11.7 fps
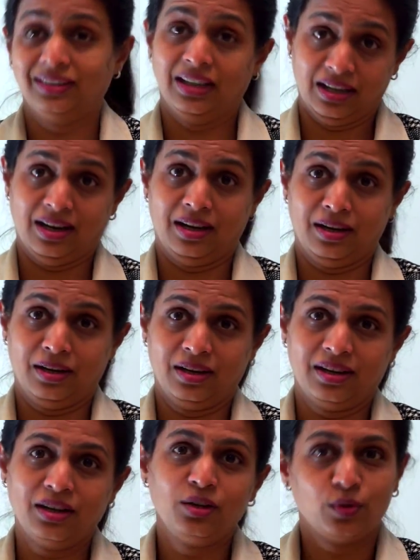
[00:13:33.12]
Yeah,
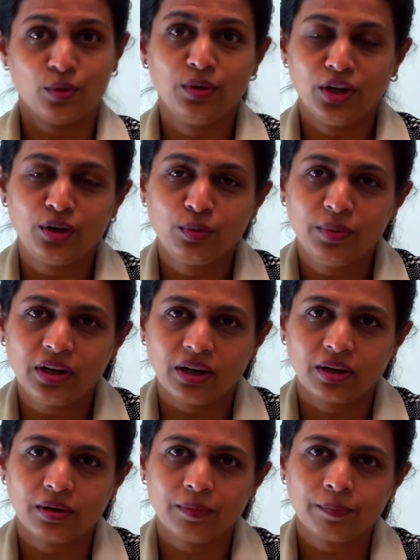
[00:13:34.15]
you don't need to be
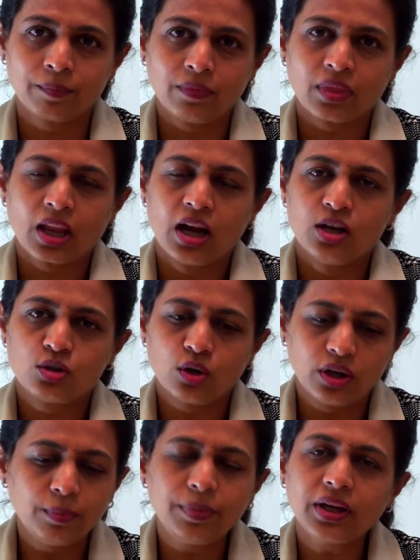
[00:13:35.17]
drunk.
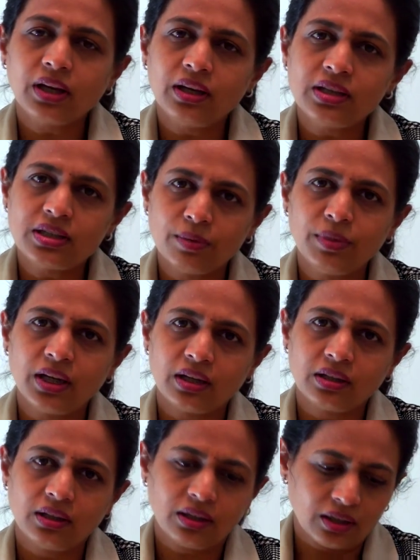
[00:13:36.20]
So typically,
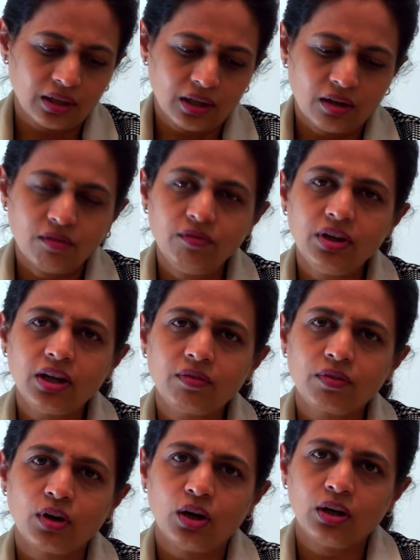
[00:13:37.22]
similarly, we
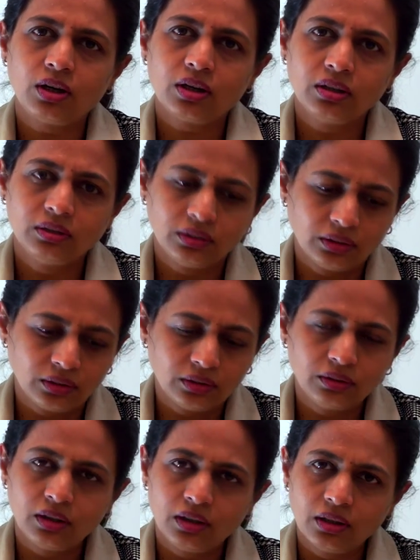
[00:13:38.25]
have got
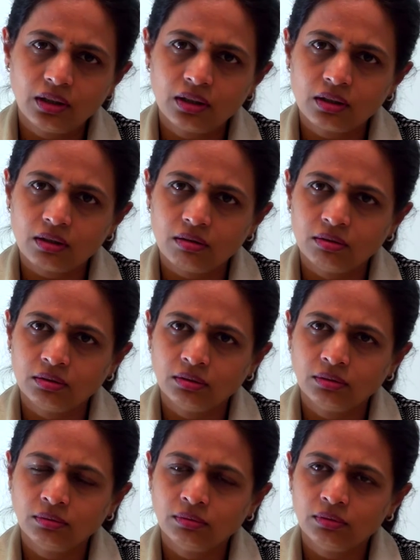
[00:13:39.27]

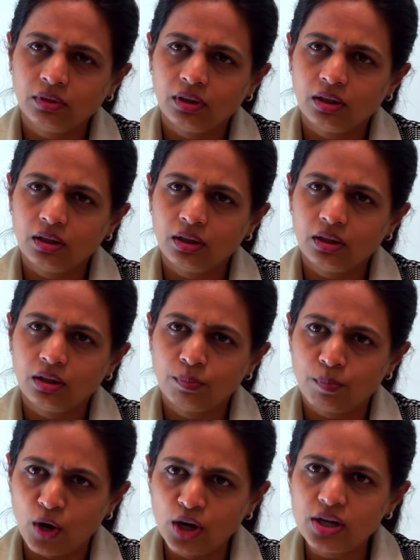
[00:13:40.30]
the
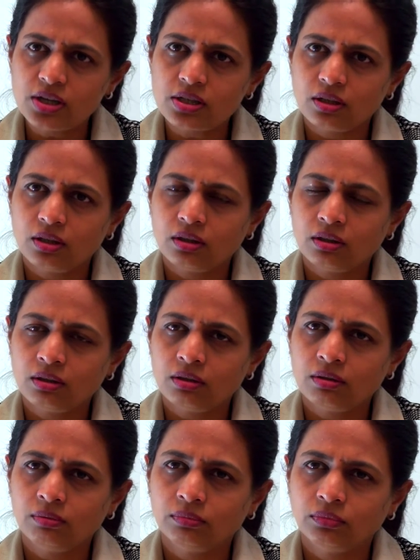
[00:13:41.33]
points,
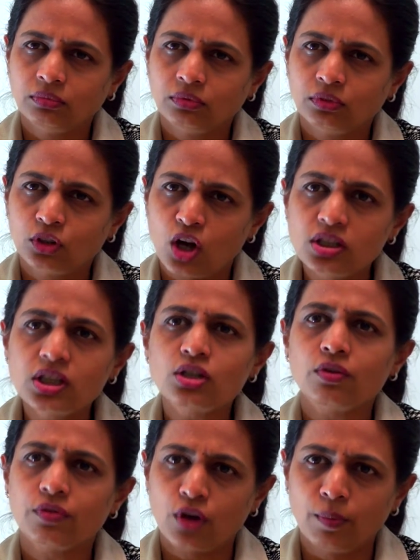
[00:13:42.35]
the
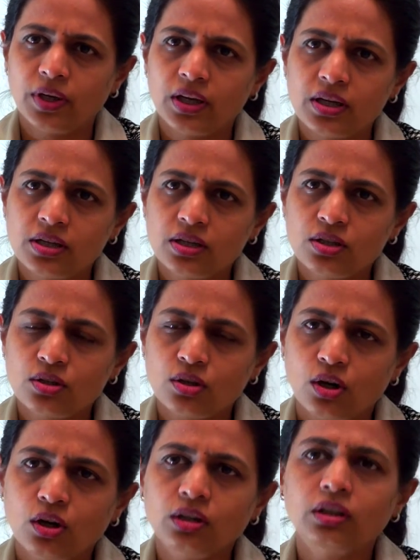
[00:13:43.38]
causes of complications,
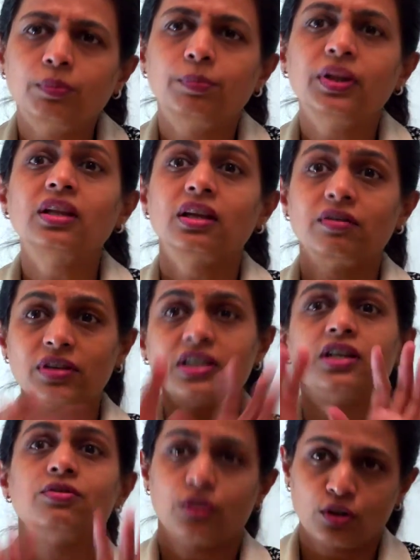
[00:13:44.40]
or the
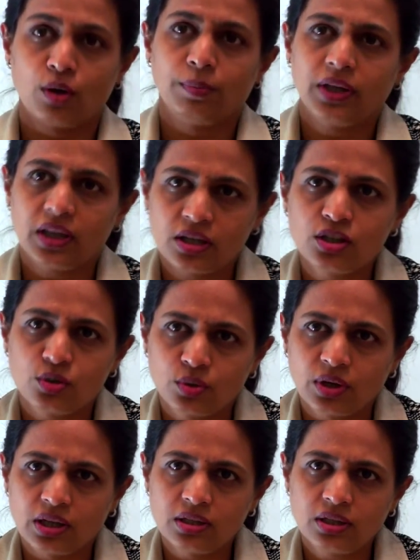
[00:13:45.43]
prerequisites for complications,
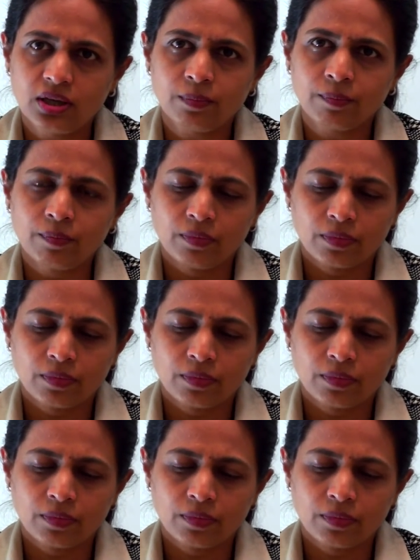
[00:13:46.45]
you can say,